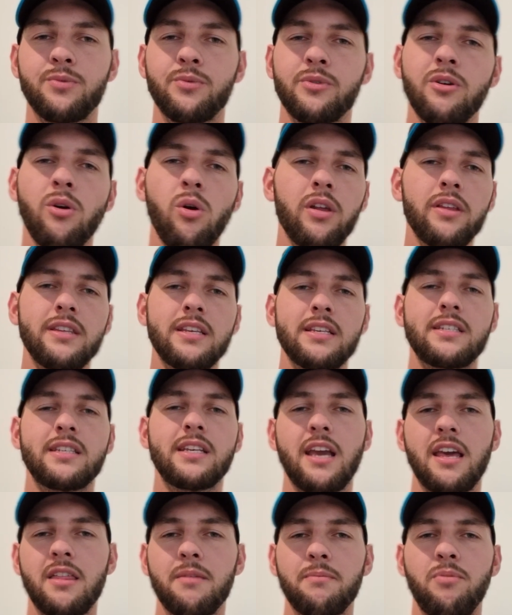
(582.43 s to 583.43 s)
We're all in this
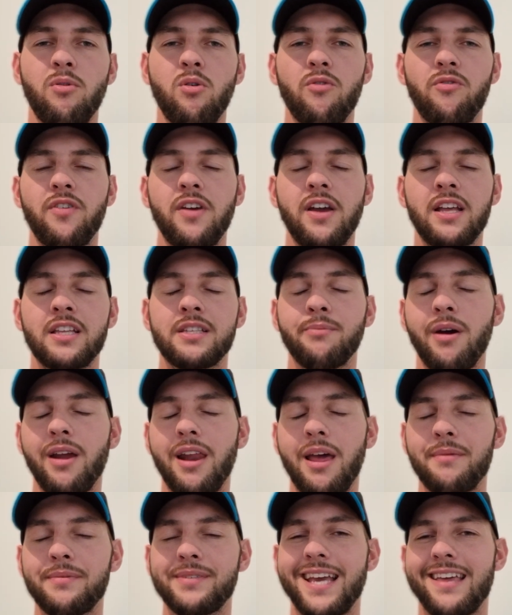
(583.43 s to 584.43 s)
together, Port fans. My
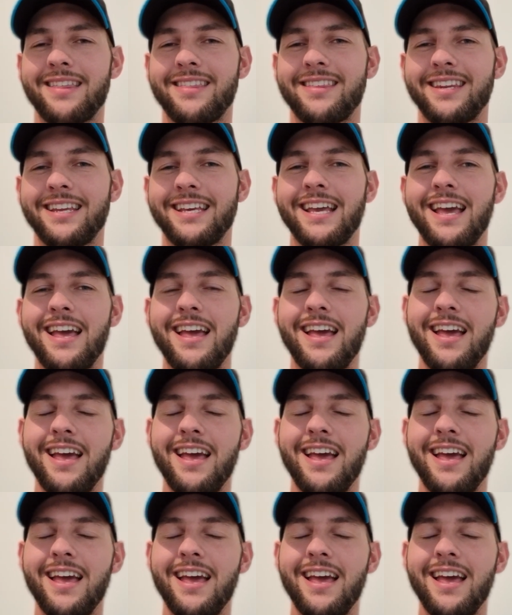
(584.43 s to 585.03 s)
name is Anthony,